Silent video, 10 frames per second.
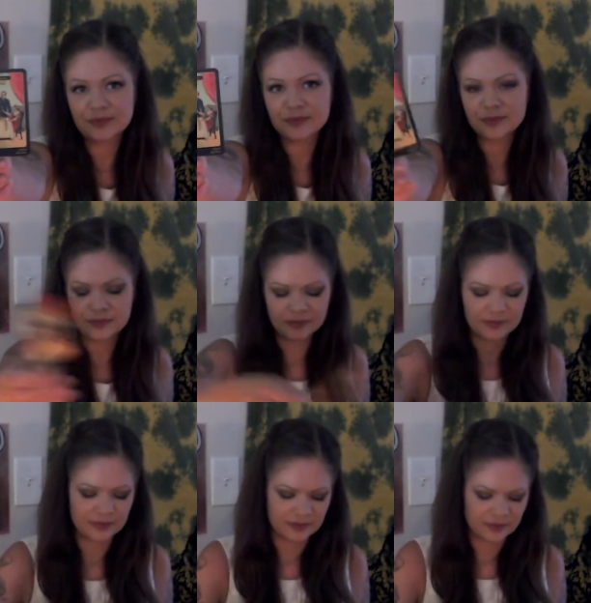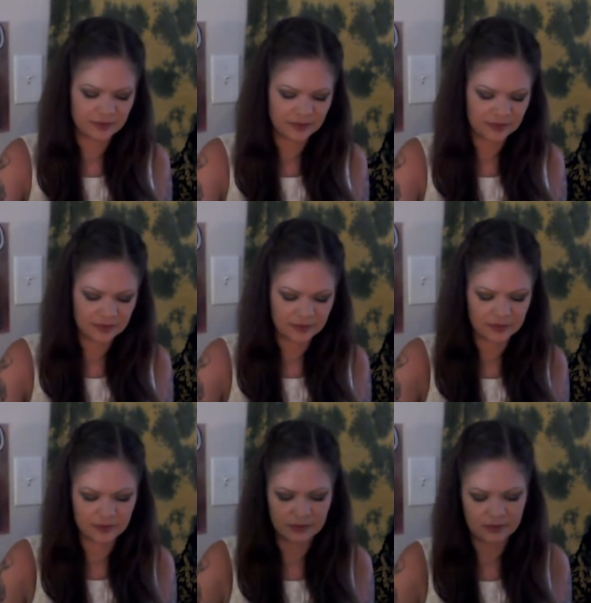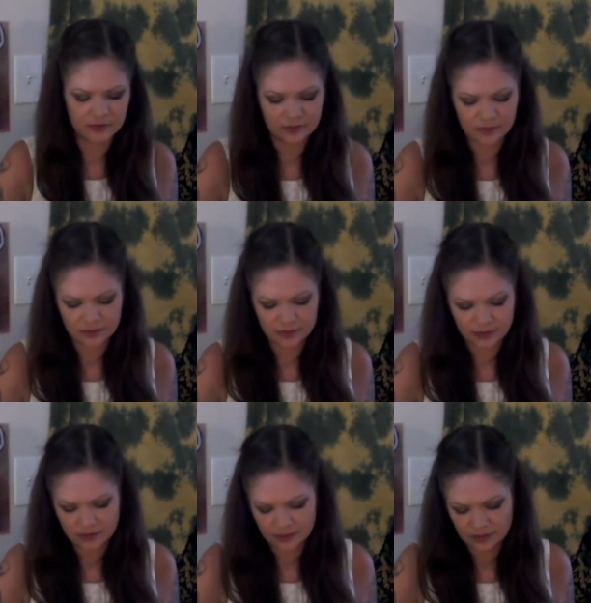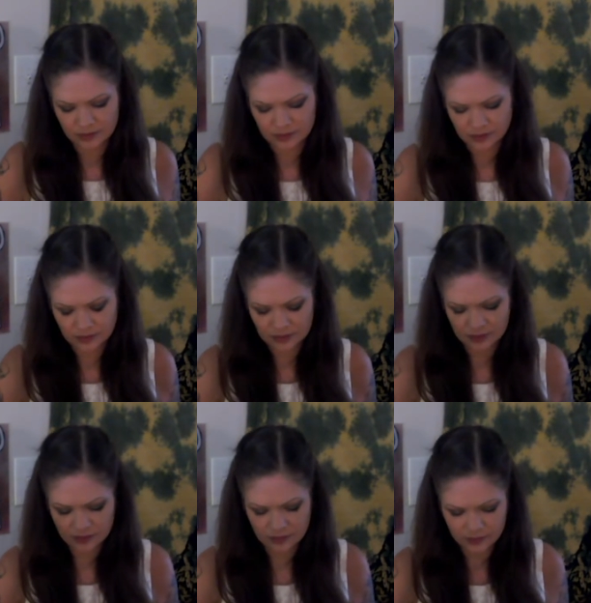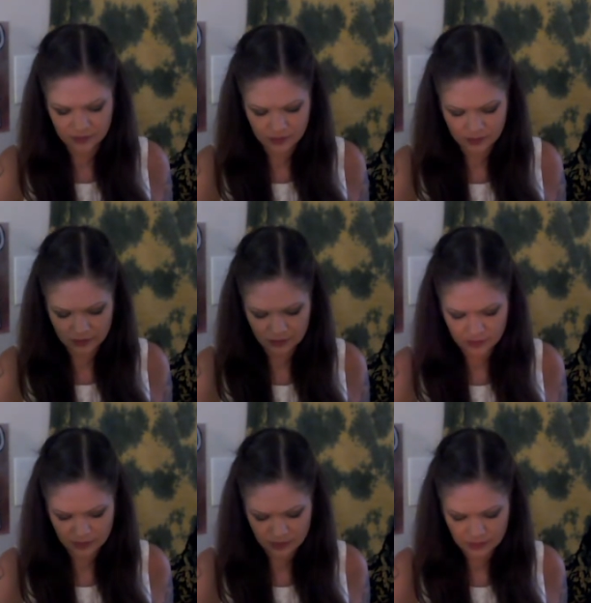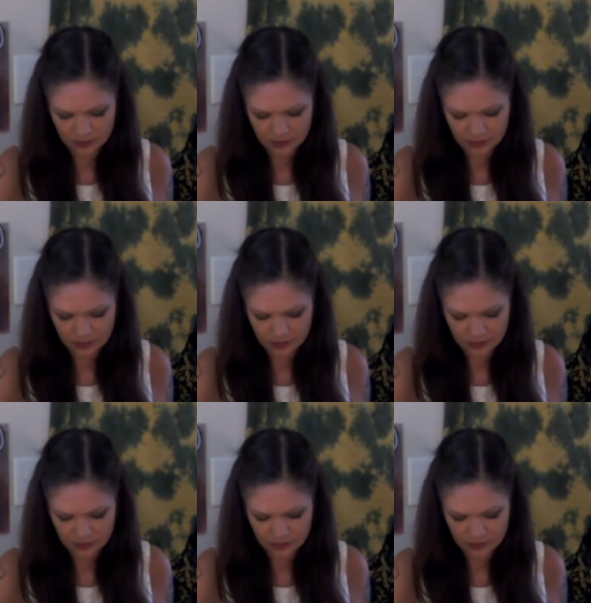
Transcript: No one is speaking in this clip.